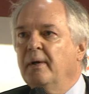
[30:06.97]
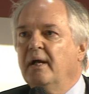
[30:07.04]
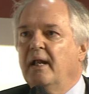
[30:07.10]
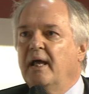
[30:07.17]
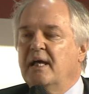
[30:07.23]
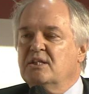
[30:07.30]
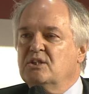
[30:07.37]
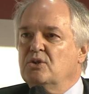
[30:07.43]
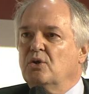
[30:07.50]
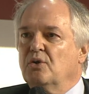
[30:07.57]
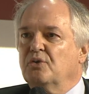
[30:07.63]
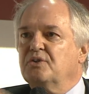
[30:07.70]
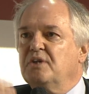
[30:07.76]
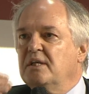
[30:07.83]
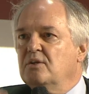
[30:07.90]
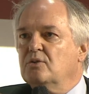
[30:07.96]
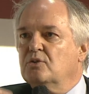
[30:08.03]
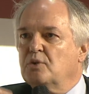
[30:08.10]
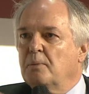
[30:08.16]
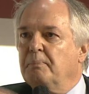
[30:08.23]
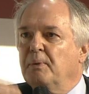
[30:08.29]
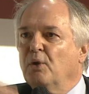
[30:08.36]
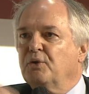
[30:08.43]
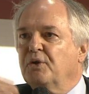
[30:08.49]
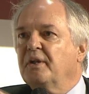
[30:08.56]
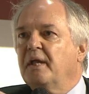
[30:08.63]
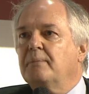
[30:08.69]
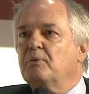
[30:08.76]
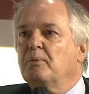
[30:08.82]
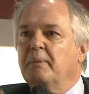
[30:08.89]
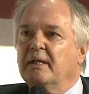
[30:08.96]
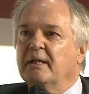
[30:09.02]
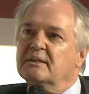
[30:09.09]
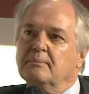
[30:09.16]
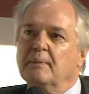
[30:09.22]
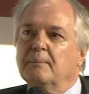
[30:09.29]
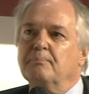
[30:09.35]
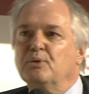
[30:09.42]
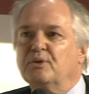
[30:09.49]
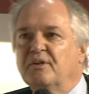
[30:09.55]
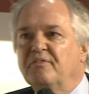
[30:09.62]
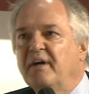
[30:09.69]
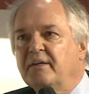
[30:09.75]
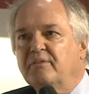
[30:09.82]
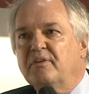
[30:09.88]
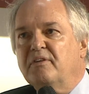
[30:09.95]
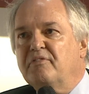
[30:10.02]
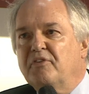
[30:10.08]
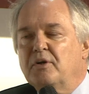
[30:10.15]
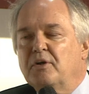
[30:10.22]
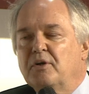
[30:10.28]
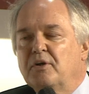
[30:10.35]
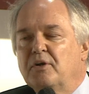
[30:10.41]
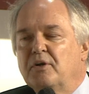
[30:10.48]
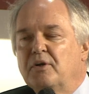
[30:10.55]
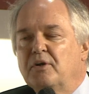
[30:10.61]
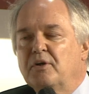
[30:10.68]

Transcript: as you continue to build on that momentum and put the right reforms in place.